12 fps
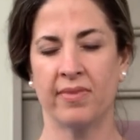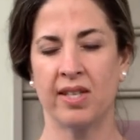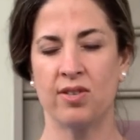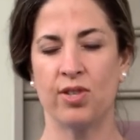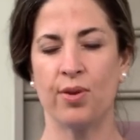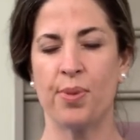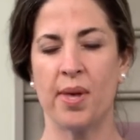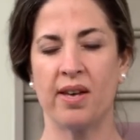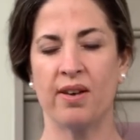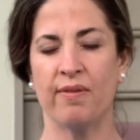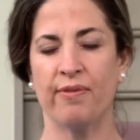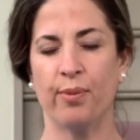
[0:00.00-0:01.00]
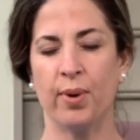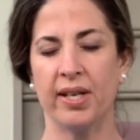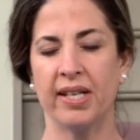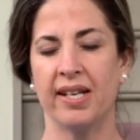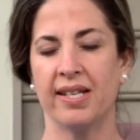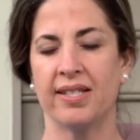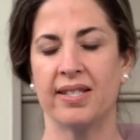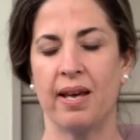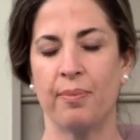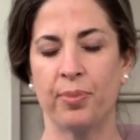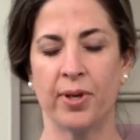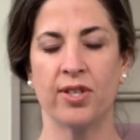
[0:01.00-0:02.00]
as you think of what it is
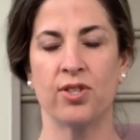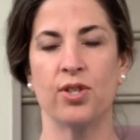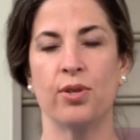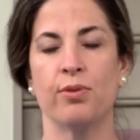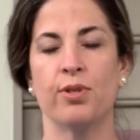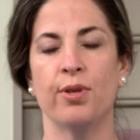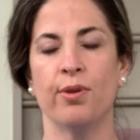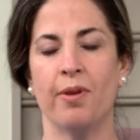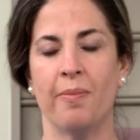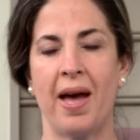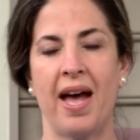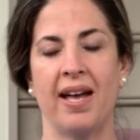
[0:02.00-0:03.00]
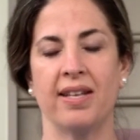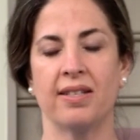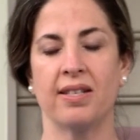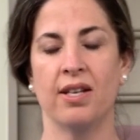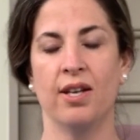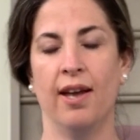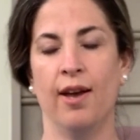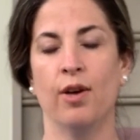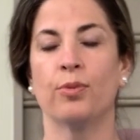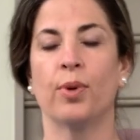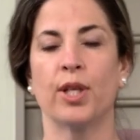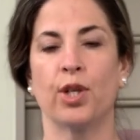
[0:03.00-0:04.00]
that brings you to the mat,
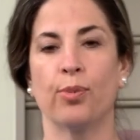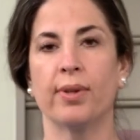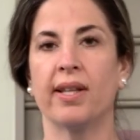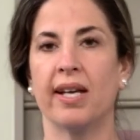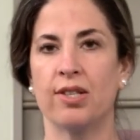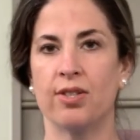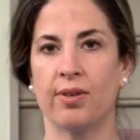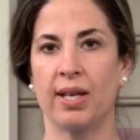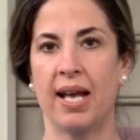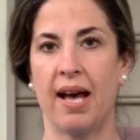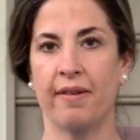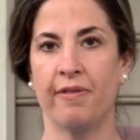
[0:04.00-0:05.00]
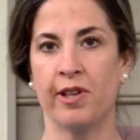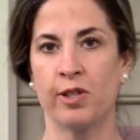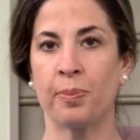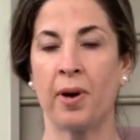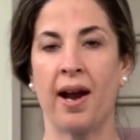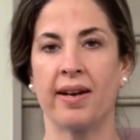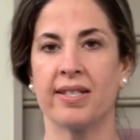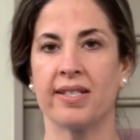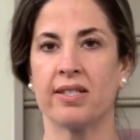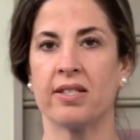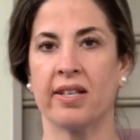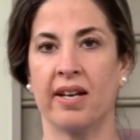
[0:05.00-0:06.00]
what you would like to get out of this
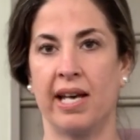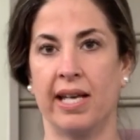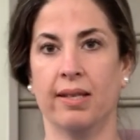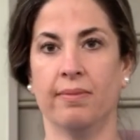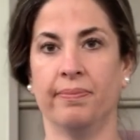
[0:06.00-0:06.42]
practice today.